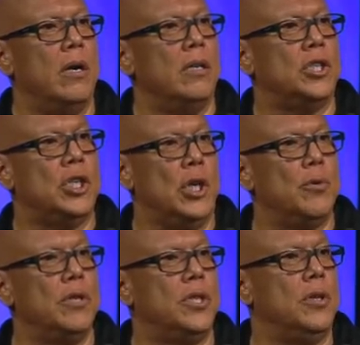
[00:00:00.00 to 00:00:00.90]
children
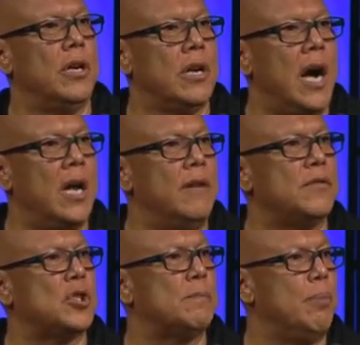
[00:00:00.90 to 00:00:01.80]
to the God of
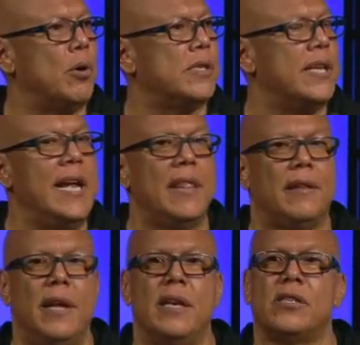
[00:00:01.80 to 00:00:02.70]
sports and
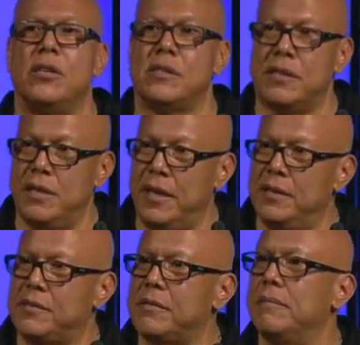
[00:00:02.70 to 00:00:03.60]
athletics on Sundays.